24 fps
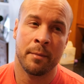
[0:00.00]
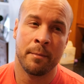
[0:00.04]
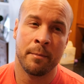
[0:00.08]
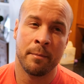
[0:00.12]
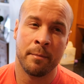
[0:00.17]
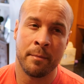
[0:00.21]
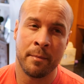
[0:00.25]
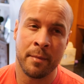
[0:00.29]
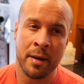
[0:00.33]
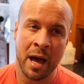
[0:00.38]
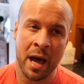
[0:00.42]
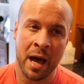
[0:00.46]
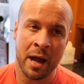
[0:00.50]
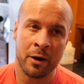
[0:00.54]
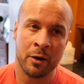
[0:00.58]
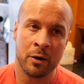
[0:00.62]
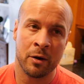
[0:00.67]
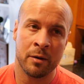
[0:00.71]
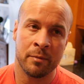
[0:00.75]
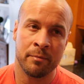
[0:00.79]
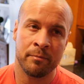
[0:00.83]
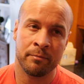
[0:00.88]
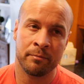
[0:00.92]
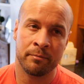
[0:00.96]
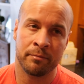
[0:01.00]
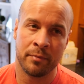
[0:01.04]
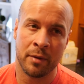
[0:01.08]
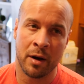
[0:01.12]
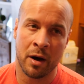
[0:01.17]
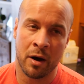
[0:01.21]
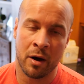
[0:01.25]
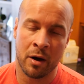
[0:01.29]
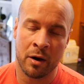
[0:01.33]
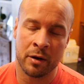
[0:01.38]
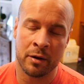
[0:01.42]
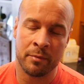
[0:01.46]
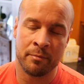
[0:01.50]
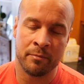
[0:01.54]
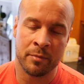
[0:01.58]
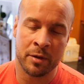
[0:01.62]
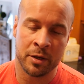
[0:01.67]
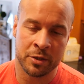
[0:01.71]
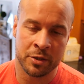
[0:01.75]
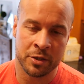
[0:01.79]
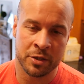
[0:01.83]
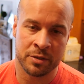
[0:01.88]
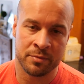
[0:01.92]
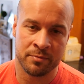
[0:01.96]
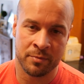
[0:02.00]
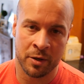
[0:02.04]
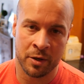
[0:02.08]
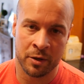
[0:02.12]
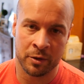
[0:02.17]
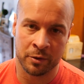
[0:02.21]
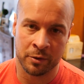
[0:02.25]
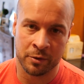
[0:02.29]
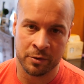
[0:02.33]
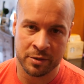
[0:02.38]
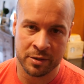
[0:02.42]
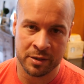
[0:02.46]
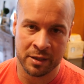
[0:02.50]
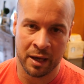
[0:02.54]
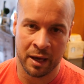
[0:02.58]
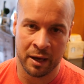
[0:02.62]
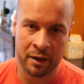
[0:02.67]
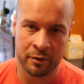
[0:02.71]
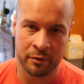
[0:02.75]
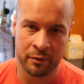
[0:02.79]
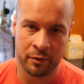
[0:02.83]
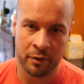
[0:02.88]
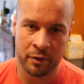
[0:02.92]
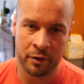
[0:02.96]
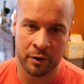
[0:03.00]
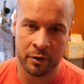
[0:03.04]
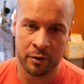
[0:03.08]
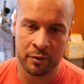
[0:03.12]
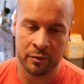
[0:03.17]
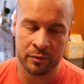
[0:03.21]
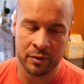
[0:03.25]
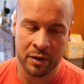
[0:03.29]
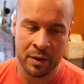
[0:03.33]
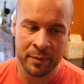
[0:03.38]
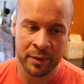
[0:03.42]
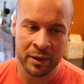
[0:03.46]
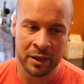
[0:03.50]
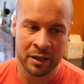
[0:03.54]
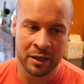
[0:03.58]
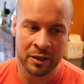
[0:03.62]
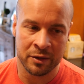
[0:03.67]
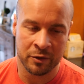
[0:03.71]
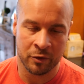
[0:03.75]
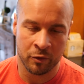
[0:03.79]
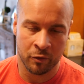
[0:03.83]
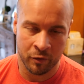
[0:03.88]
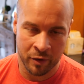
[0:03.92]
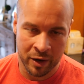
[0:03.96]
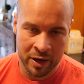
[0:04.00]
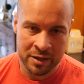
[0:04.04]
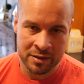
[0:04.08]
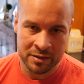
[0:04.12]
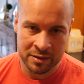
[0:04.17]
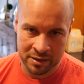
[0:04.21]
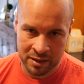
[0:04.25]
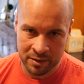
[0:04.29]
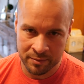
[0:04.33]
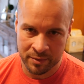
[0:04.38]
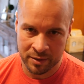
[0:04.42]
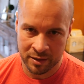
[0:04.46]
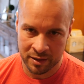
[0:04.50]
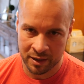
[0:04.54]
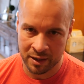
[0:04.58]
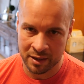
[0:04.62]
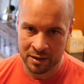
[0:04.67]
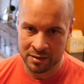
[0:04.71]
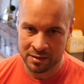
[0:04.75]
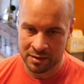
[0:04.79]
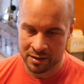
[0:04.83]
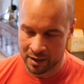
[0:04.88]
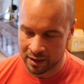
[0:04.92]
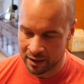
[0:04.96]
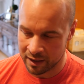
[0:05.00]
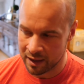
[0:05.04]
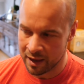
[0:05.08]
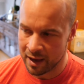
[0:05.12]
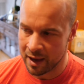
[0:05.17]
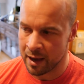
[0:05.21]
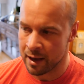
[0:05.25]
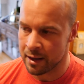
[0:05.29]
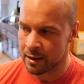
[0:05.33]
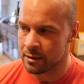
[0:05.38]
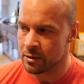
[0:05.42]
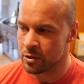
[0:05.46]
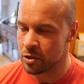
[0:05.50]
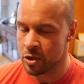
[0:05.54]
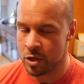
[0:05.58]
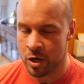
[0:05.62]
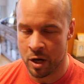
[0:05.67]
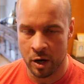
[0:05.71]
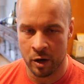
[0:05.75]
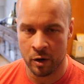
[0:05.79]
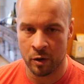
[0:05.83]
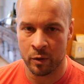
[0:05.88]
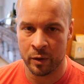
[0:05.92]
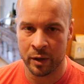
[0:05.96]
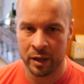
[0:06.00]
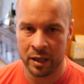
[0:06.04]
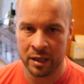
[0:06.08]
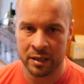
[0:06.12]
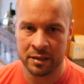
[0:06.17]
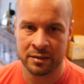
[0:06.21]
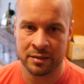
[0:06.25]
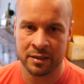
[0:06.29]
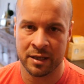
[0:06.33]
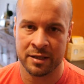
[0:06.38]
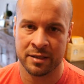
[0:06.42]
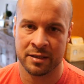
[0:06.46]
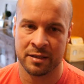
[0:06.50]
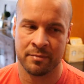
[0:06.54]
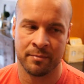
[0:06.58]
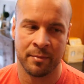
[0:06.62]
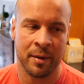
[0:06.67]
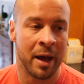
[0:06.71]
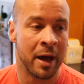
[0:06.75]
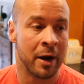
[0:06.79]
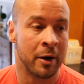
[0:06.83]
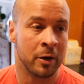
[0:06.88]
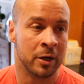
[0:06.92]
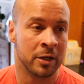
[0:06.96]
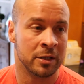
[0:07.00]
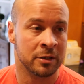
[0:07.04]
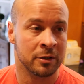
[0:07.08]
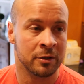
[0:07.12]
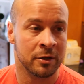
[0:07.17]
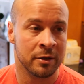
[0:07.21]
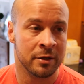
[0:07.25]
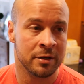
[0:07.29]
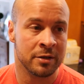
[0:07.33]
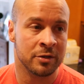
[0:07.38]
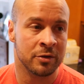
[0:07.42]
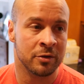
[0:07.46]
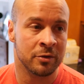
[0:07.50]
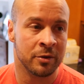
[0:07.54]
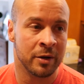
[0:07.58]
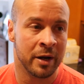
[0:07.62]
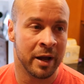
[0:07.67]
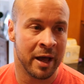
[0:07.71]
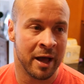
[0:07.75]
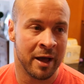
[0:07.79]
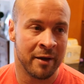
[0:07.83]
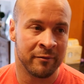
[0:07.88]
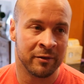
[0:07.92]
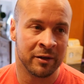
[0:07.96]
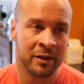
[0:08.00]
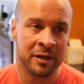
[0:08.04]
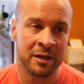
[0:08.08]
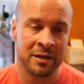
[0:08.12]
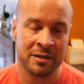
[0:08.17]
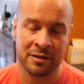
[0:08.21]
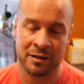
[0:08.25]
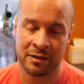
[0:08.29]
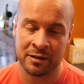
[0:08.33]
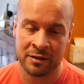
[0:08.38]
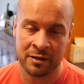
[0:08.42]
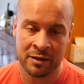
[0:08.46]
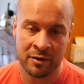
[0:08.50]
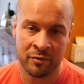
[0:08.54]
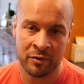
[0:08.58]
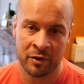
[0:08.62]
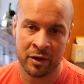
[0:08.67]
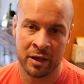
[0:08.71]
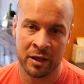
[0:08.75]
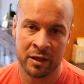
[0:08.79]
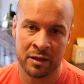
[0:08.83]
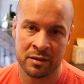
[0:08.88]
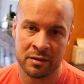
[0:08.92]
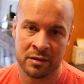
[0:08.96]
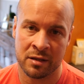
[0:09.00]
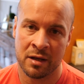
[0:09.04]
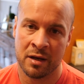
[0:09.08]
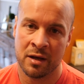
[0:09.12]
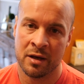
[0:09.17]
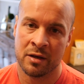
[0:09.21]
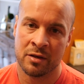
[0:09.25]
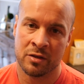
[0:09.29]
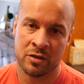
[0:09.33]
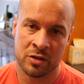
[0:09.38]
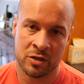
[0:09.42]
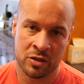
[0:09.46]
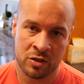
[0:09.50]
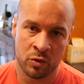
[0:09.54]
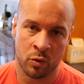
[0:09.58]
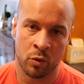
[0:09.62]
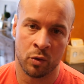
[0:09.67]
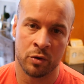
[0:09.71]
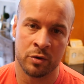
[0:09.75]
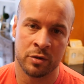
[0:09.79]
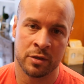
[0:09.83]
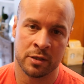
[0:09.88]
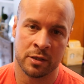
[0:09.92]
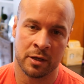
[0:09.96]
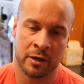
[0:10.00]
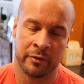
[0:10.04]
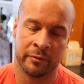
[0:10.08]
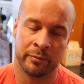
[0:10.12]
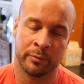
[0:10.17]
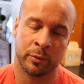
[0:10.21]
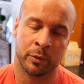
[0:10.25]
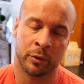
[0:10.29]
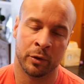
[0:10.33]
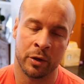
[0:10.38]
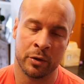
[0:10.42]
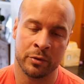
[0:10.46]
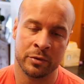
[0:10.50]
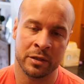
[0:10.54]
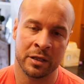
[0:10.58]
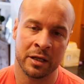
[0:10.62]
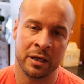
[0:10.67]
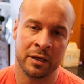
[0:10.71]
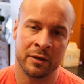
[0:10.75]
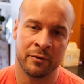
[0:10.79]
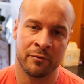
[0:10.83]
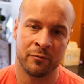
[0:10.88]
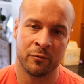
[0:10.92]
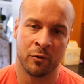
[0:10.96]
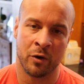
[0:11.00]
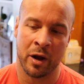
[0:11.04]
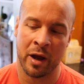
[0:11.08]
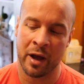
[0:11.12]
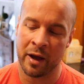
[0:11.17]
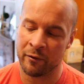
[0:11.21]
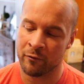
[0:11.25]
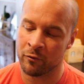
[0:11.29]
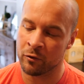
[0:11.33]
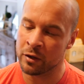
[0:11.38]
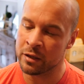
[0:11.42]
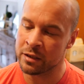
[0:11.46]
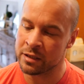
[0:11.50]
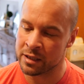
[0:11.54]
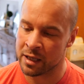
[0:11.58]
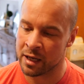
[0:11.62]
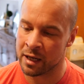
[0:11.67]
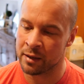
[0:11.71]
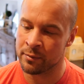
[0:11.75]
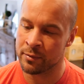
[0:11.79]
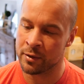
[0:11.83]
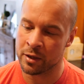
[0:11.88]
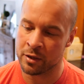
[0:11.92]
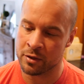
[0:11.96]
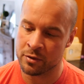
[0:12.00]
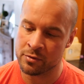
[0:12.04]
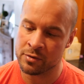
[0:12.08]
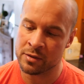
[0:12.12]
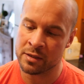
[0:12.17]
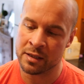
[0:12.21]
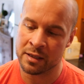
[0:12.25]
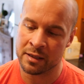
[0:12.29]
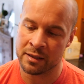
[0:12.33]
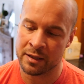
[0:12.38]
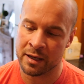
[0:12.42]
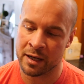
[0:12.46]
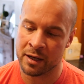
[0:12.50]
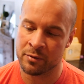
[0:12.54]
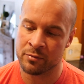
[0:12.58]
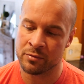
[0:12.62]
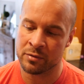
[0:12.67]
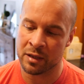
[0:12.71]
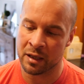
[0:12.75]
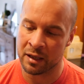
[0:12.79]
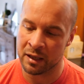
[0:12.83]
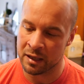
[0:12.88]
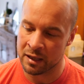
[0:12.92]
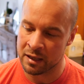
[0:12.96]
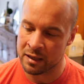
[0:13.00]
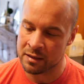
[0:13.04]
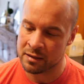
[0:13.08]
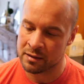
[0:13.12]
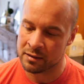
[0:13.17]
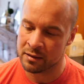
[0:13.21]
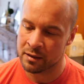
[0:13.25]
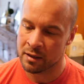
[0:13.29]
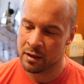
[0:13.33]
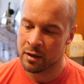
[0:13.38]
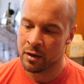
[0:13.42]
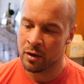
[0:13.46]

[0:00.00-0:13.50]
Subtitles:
matter on a much smaller scale, though. I mean, in the grand scheme of things, again, no, it doesn't matter. As long as you're having a significant source of protein for every time that you sit down to eat,